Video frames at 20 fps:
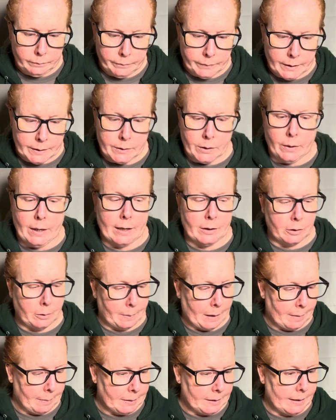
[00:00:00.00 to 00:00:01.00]
So extra
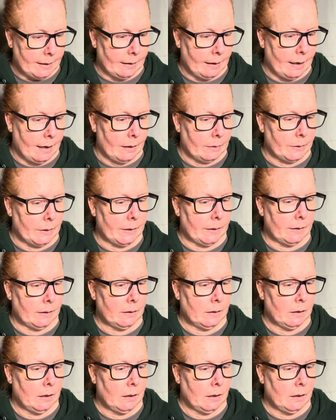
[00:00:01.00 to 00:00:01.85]
payments to the house.